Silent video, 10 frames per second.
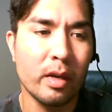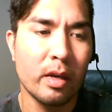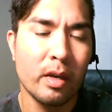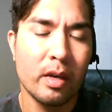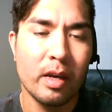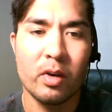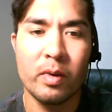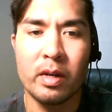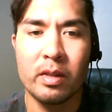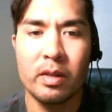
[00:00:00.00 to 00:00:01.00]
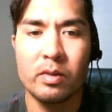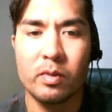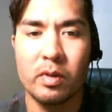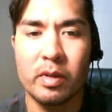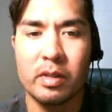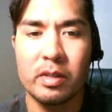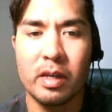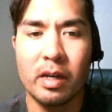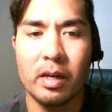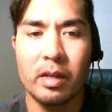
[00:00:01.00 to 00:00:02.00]
echo in on this one, but
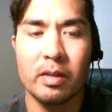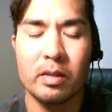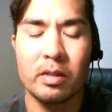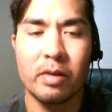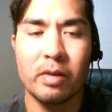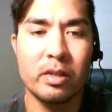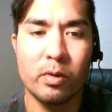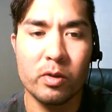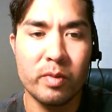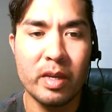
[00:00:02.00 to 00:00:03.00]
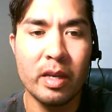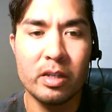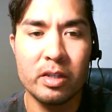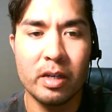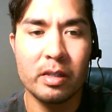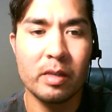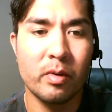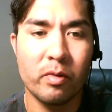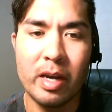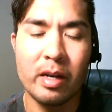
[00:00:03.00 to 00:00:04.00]
uh, it's directed towards me and Jesse. But
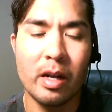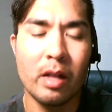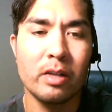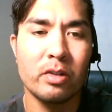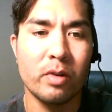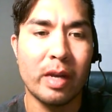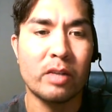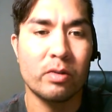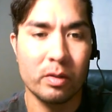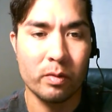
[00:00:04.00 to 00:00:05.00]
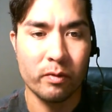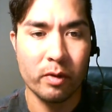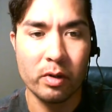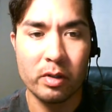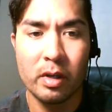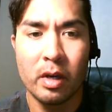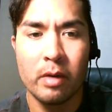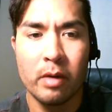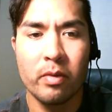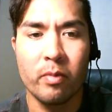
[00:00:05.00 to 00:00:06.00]
Raiken, I'll let you answer this one first
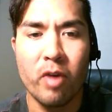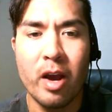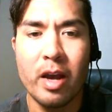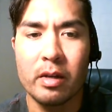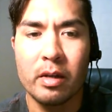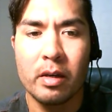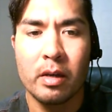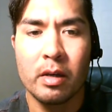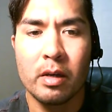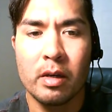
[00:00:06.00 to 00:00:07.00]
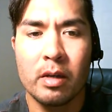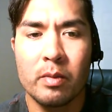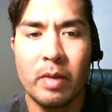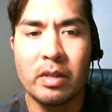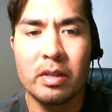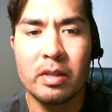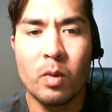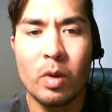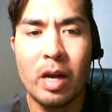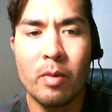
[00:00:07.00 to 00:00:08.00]
from Ryan. Basically saying, what,
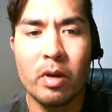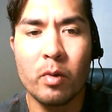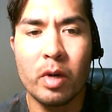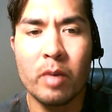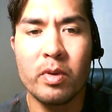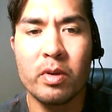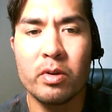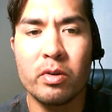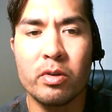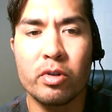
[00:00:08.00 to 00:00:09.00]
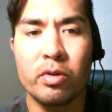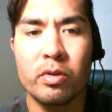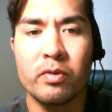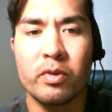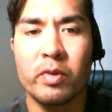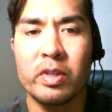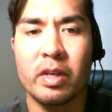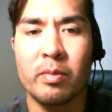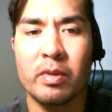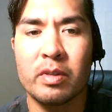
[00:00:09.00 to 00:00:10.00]
com what computer do you choose for your reselling
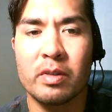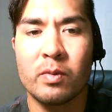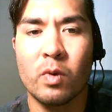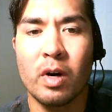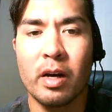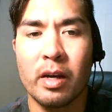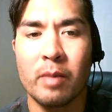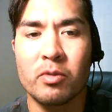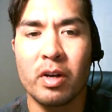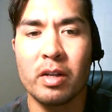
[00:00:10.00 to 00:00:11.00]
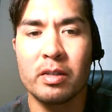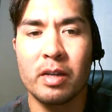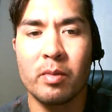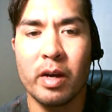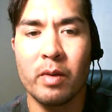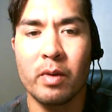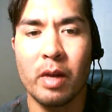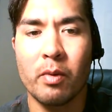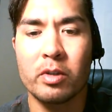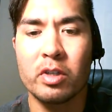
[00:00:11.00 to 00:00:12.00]
business and why? I'm trying to decide to buy one. I
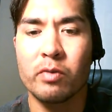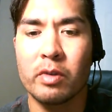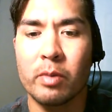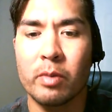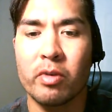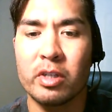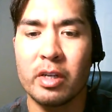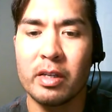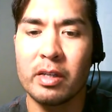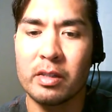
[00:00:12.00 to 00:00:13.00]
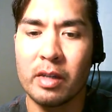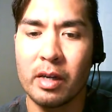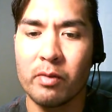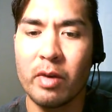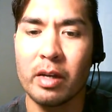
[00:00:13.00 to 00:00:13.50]
would just really appreciate the insight. Raiken.